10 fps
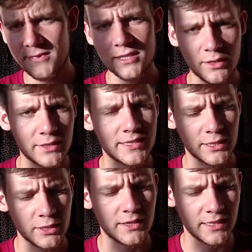So it's a
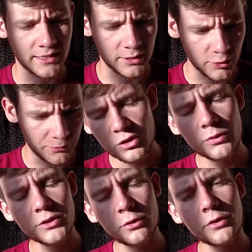good thing to do.
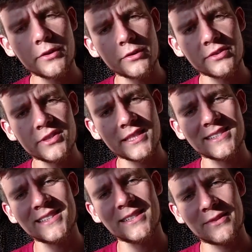So in total, there are
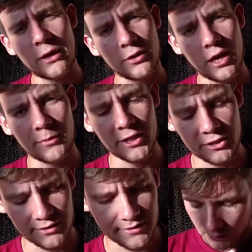16 vowel
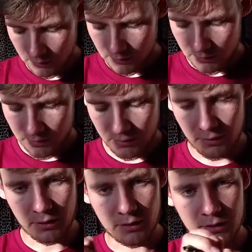combinations.
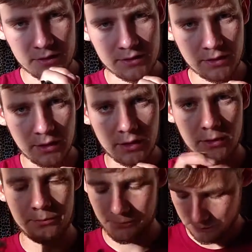So there's a,